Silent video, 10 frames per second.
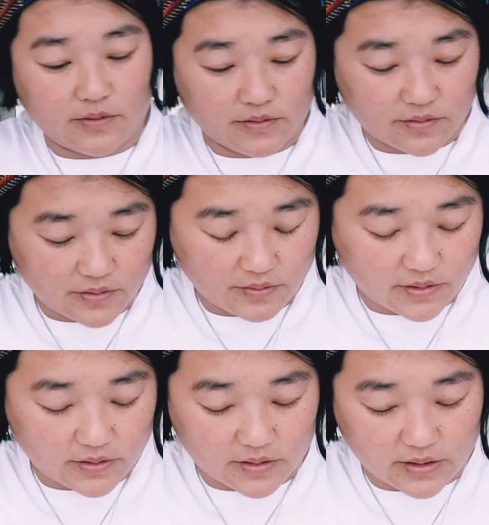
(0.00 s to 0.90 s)
What's
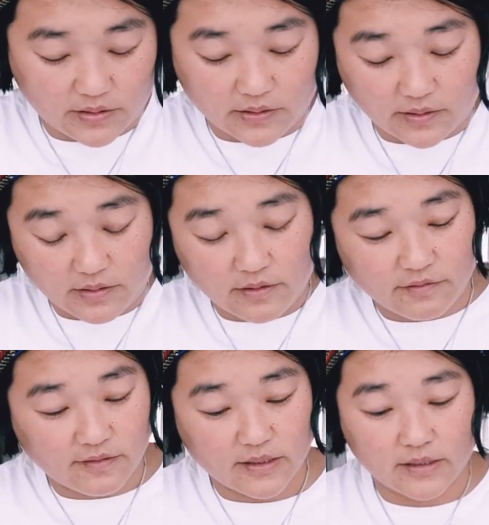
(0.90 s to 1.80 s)
going on in your
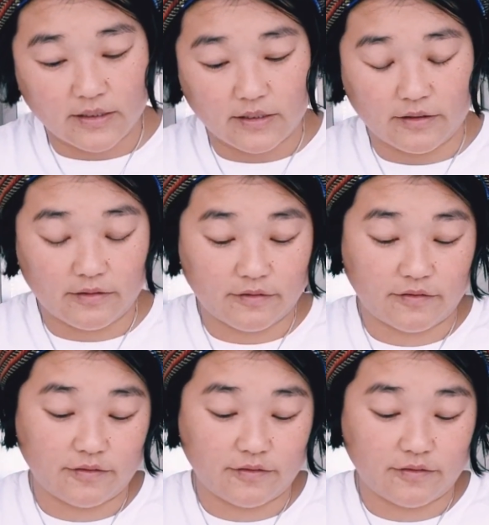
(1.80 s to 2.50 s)
love life?